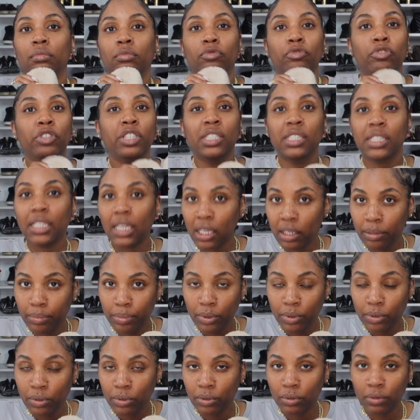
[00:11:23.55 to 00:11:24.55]

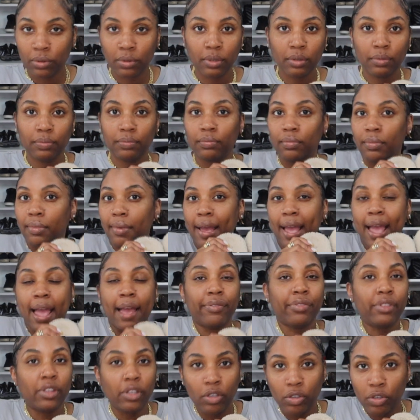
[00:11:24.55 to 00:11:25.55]
resellable
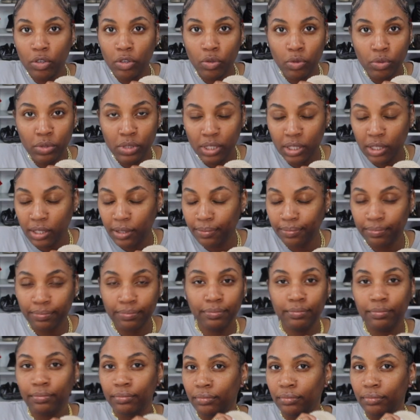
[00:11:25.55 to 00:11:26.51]
after you use them.